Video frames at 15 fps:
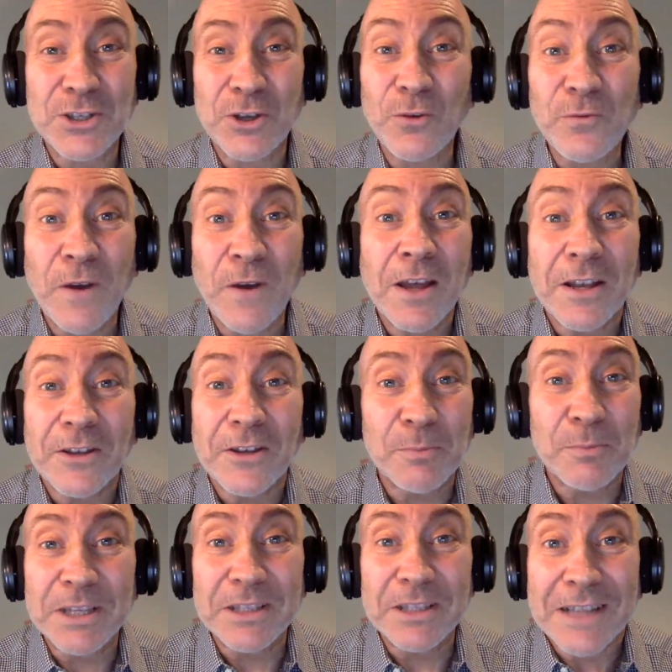so fun to
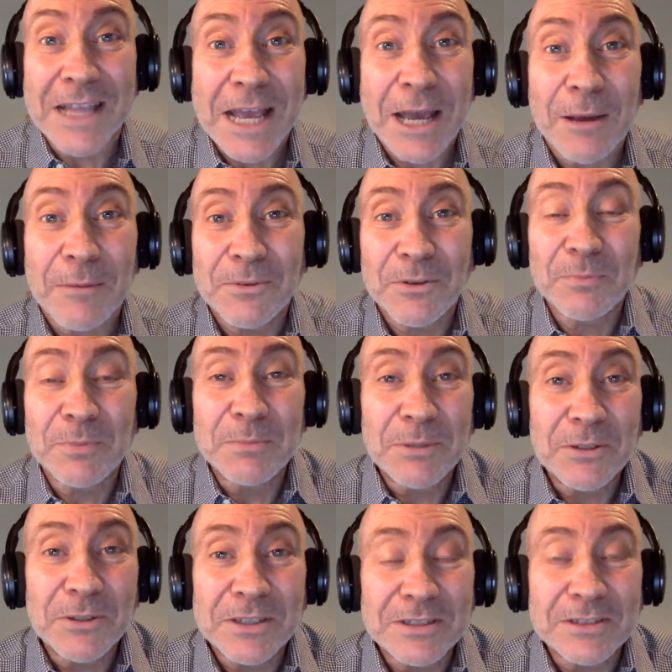be in the lab, to be
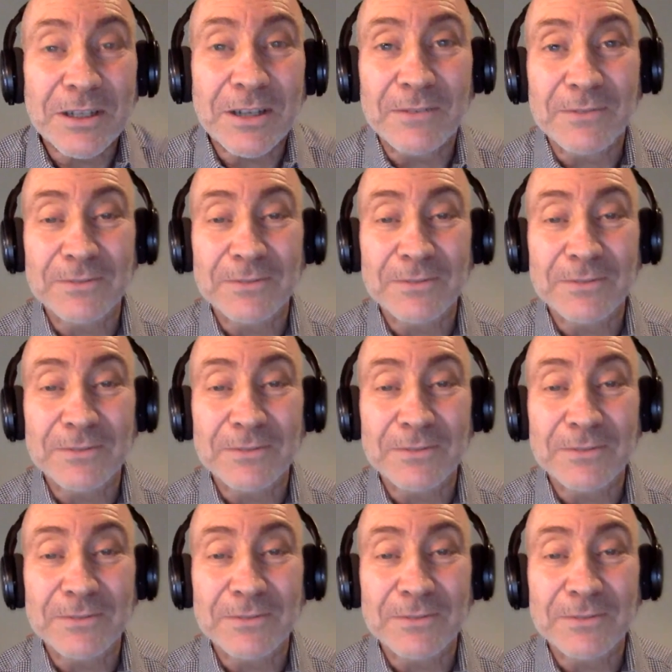building stuff.